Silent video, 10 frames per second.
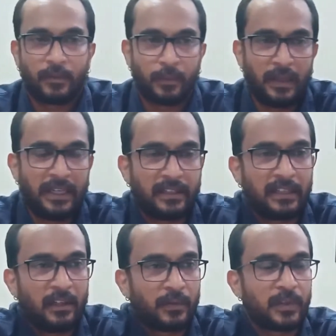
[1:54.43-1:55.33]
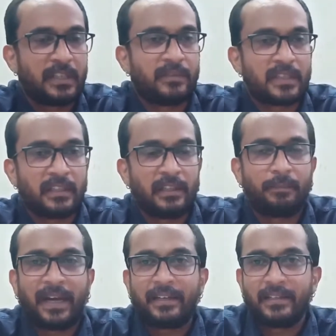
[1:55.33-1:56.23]
Belatedly, of course, there were certain
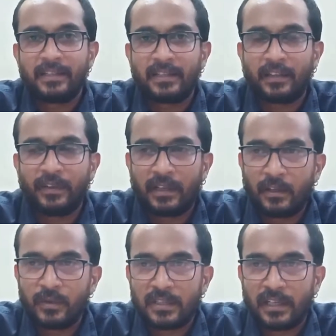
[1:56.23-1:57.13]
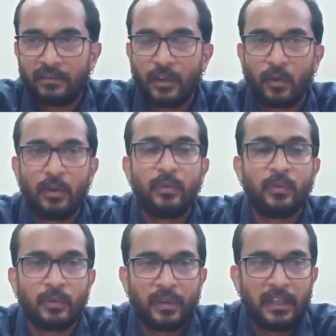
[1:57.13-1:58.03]
packages that were announced, and we all
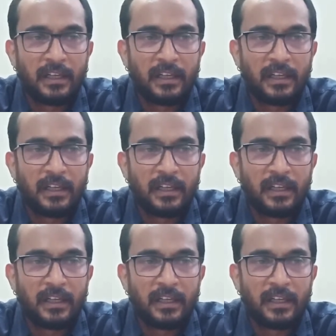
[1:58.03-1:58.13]
know